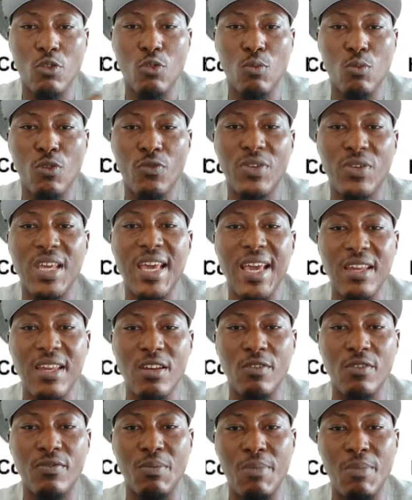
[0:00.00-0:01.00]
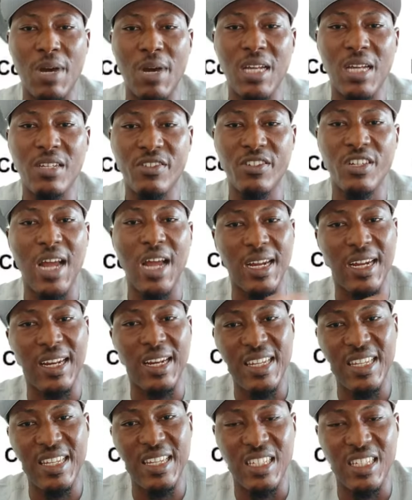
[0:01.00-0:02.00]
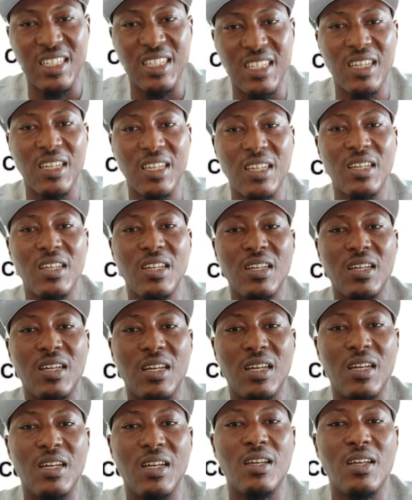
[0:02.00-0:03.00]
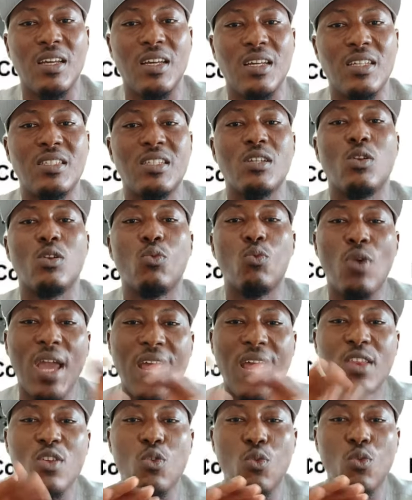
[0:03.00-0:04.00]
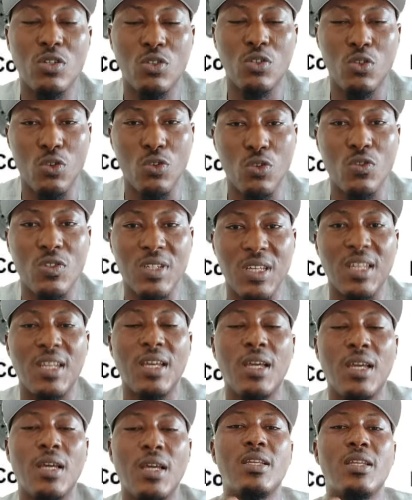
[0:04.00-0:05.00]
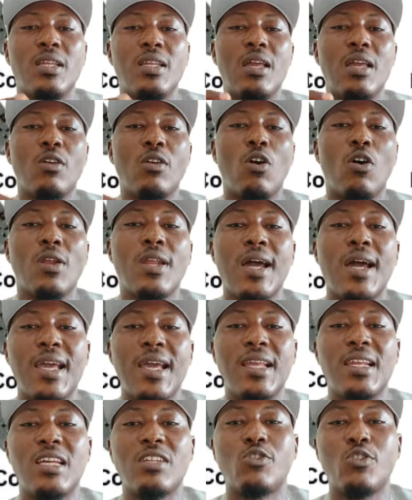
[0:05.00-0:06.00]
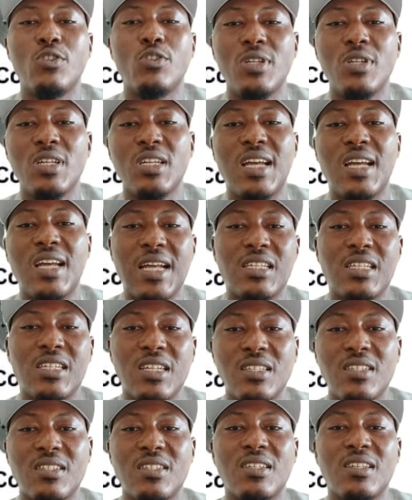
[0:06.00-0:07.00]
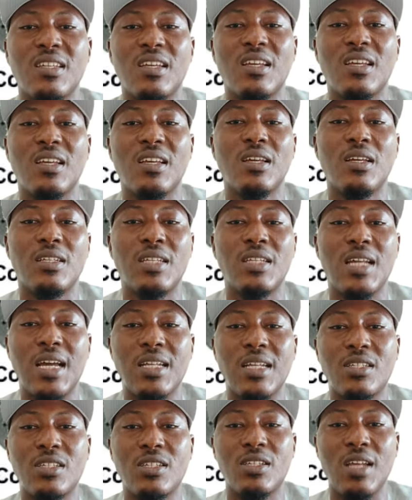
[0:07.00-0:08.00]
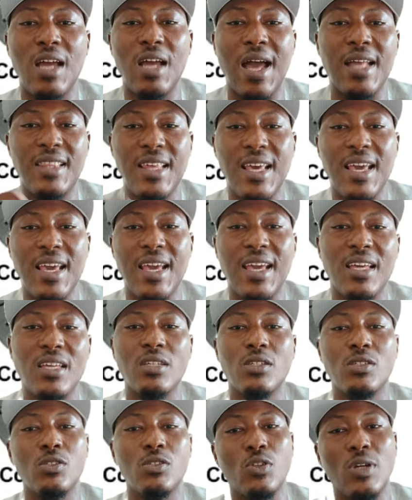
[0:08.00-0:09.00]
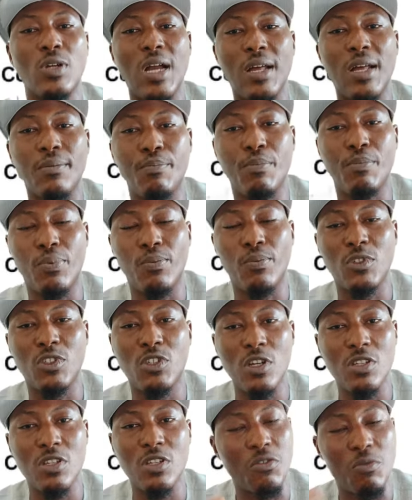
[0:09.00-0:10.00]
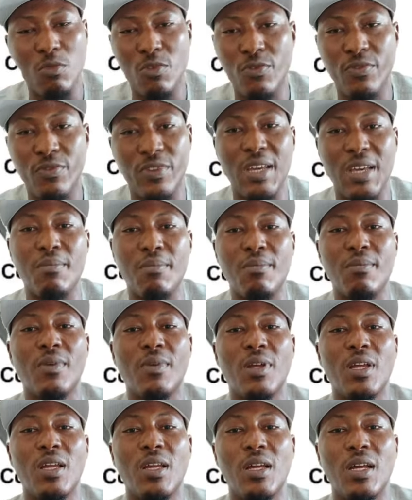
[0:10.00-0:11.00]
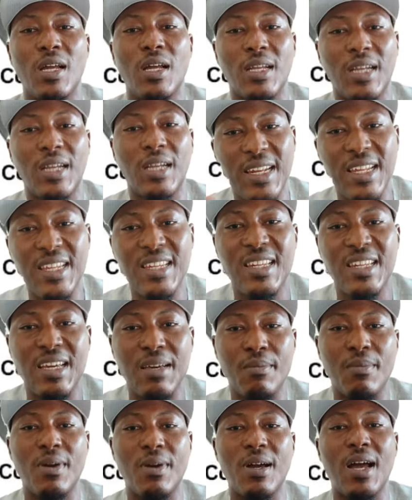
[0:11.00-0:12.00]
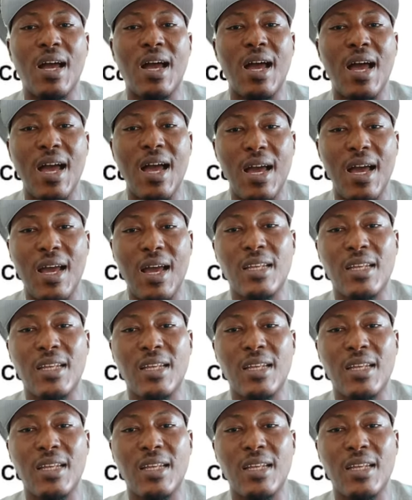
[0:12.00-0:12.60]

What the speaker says: the head of the battery and clean it till when you want to use it. Then other electronic gadgets that are there, you can just remove them, clean them, and